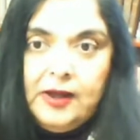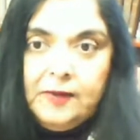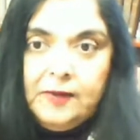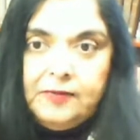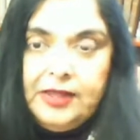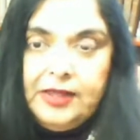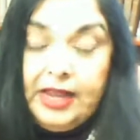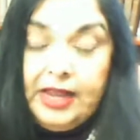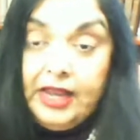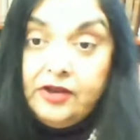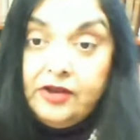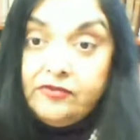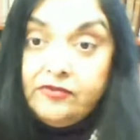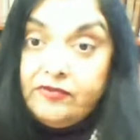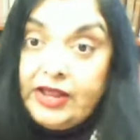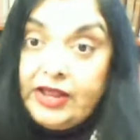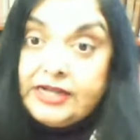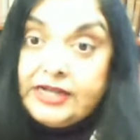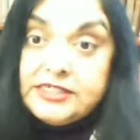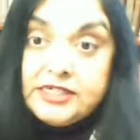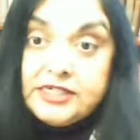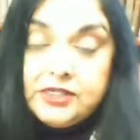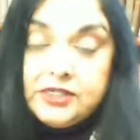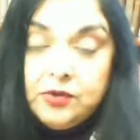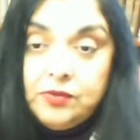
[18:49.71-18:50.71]
They
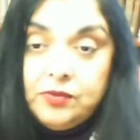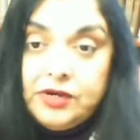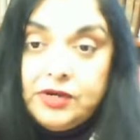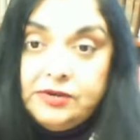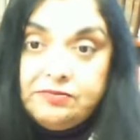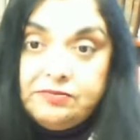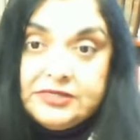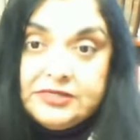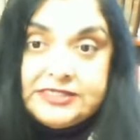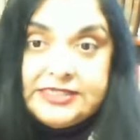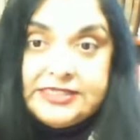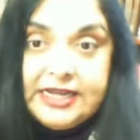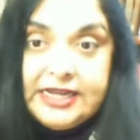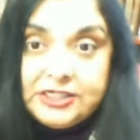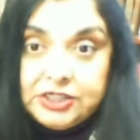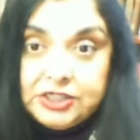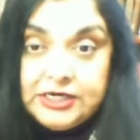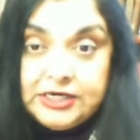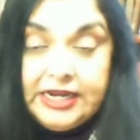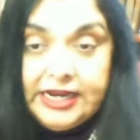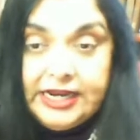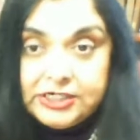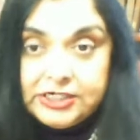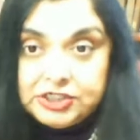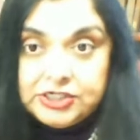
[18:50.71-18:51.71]
invented the word
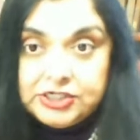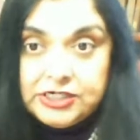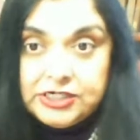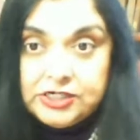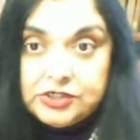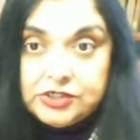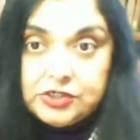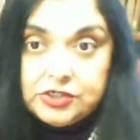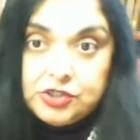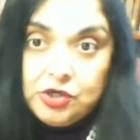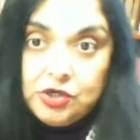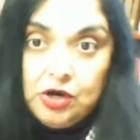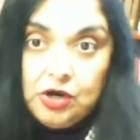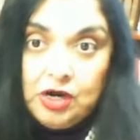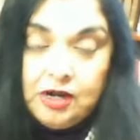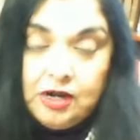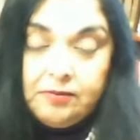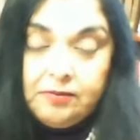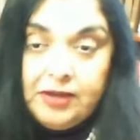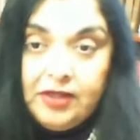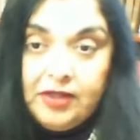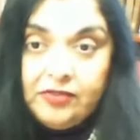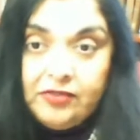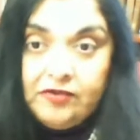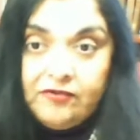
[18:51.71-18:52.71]
miscegenation to talk
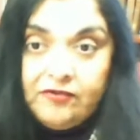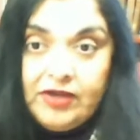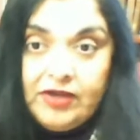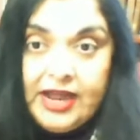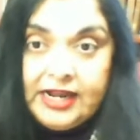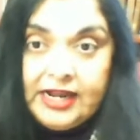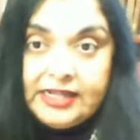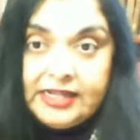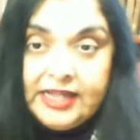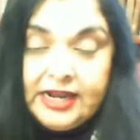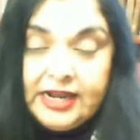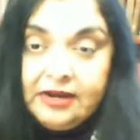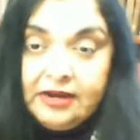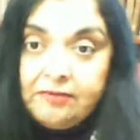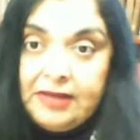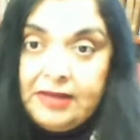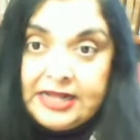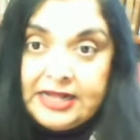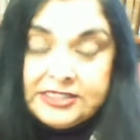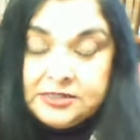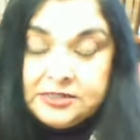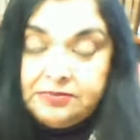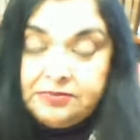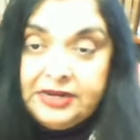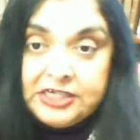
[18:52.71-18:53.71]
about the fact that
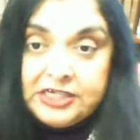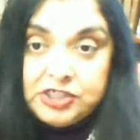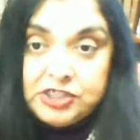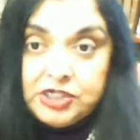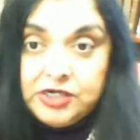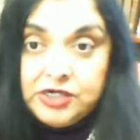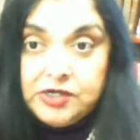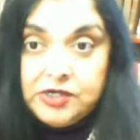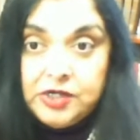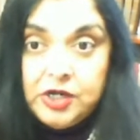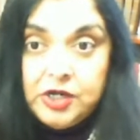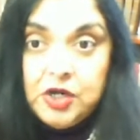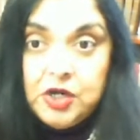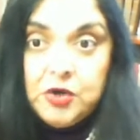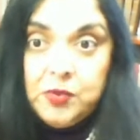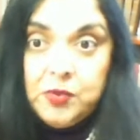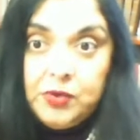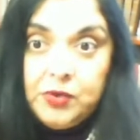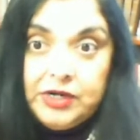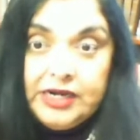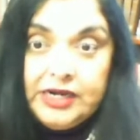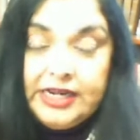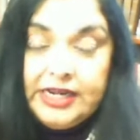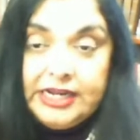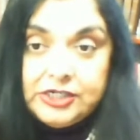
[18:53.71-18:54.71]
emancipation
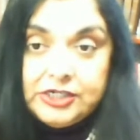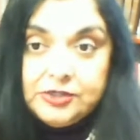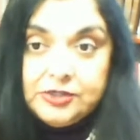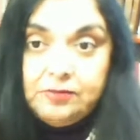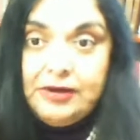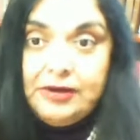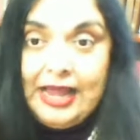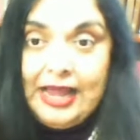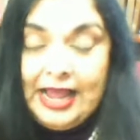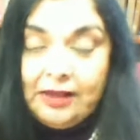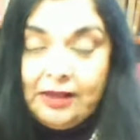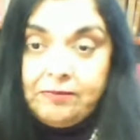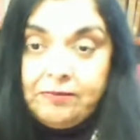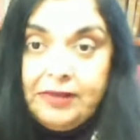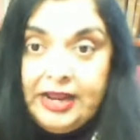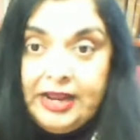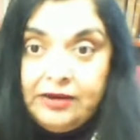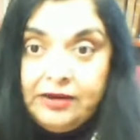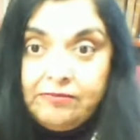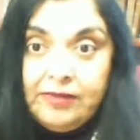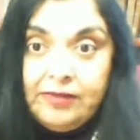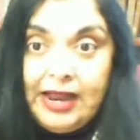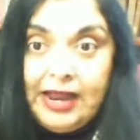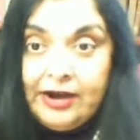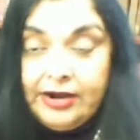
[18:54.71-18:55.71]
would lead to black
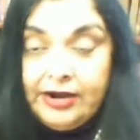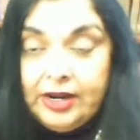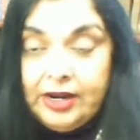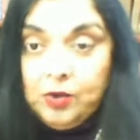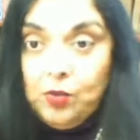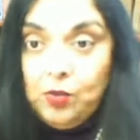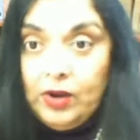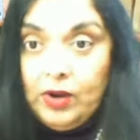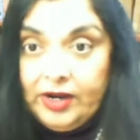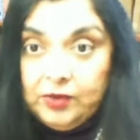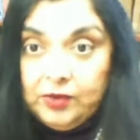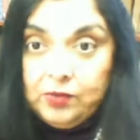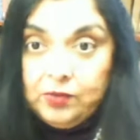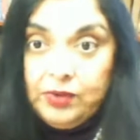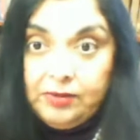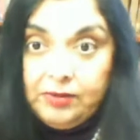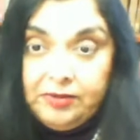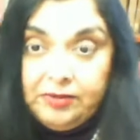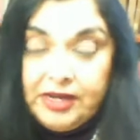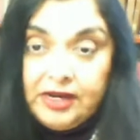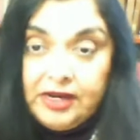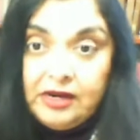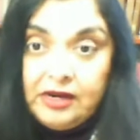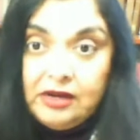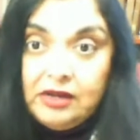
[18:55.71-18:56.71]
men marrying white
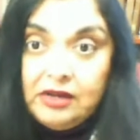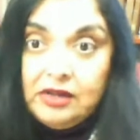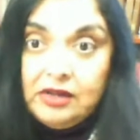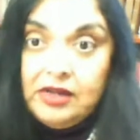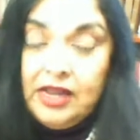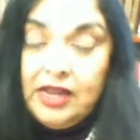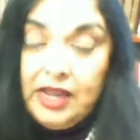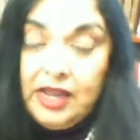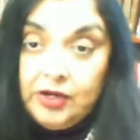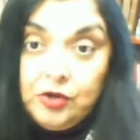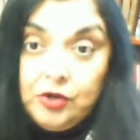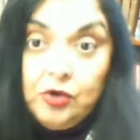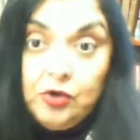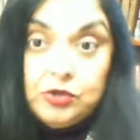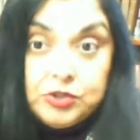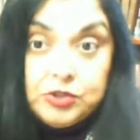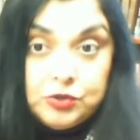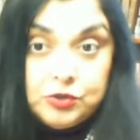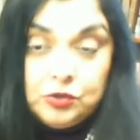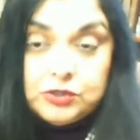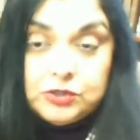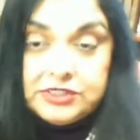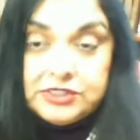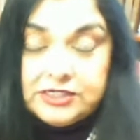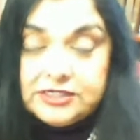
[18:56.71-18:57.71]
women and your
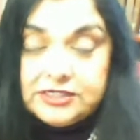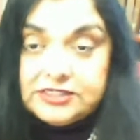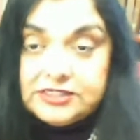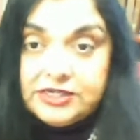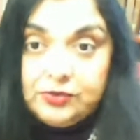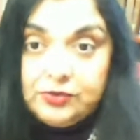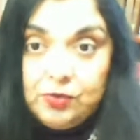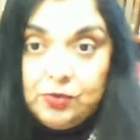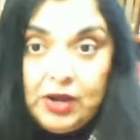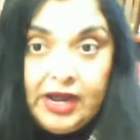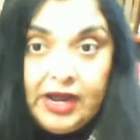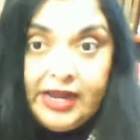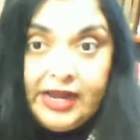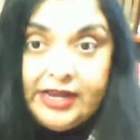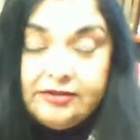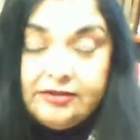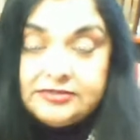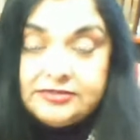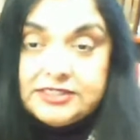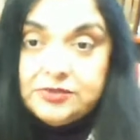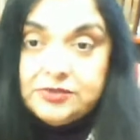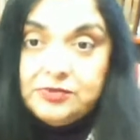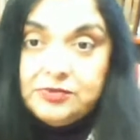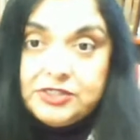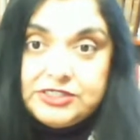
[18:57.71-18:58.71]
daughters and
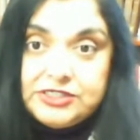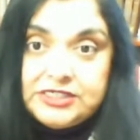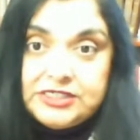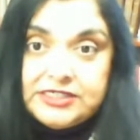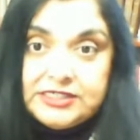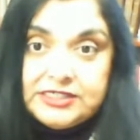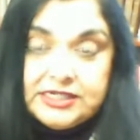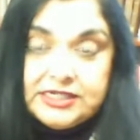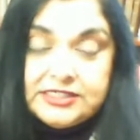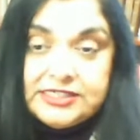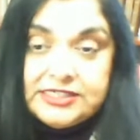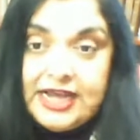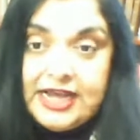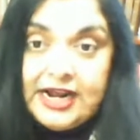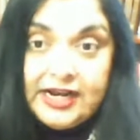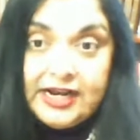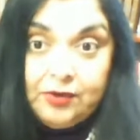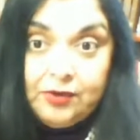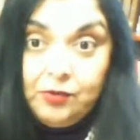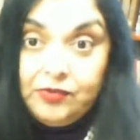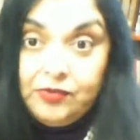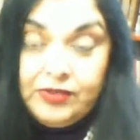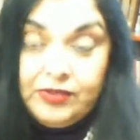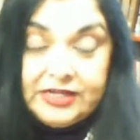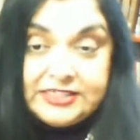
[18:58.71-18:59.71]
wives, which is exactly
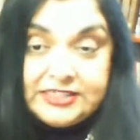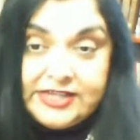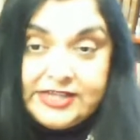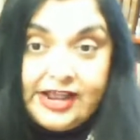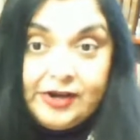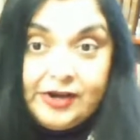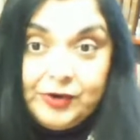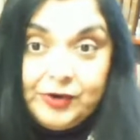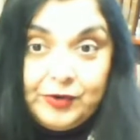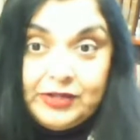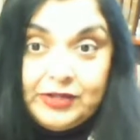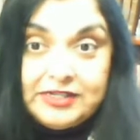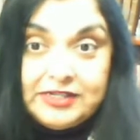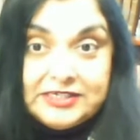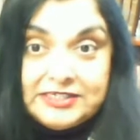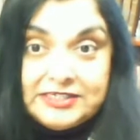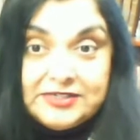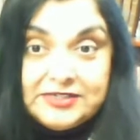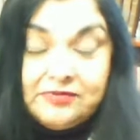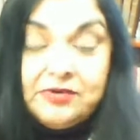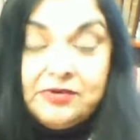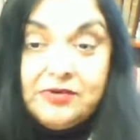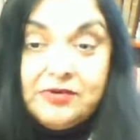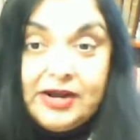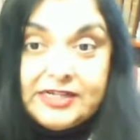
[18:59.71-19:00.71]
what they said during the
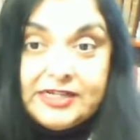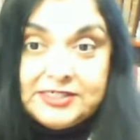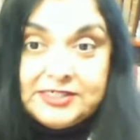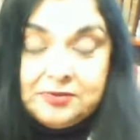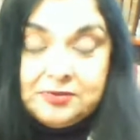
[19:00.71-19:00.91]
civil rights